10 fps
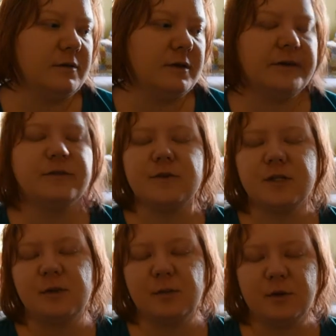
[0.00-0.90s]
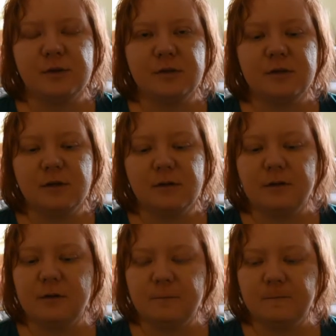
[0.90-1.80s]
very interesting
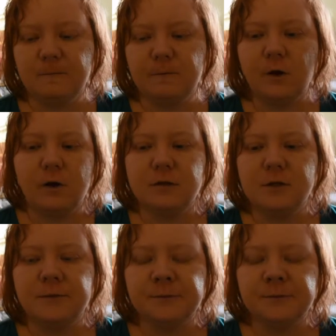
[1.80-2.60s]
thought,